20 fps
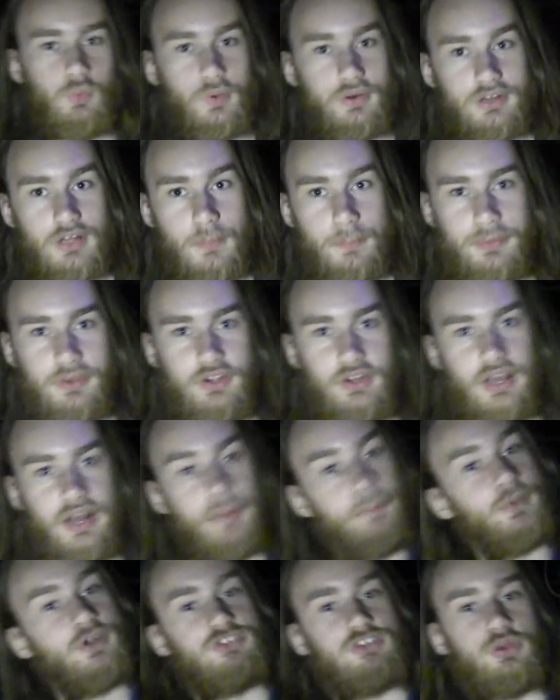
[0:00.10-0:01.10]
we're up here and
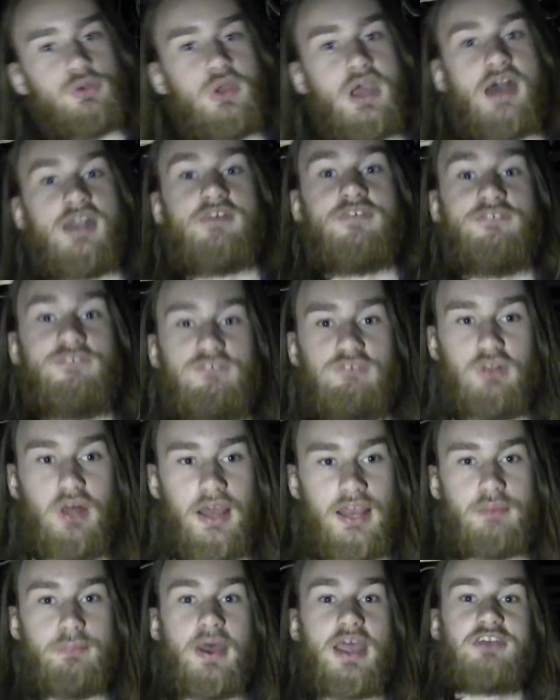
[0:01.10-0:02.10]
I'm going to show you how to
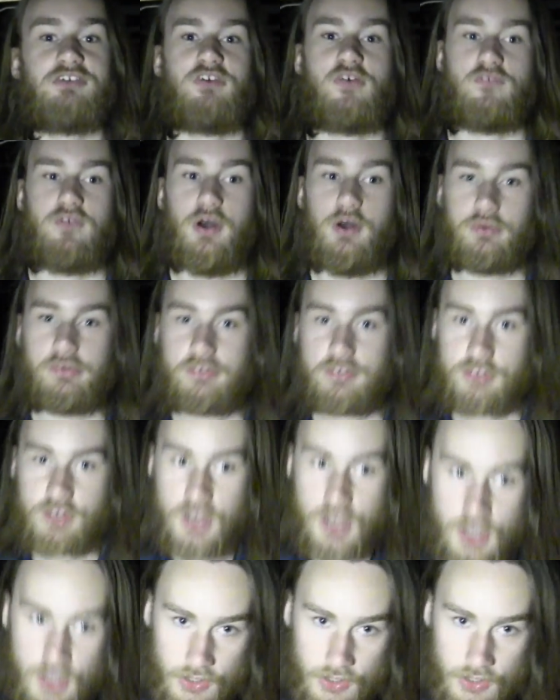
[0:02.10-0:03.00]
fly microphones.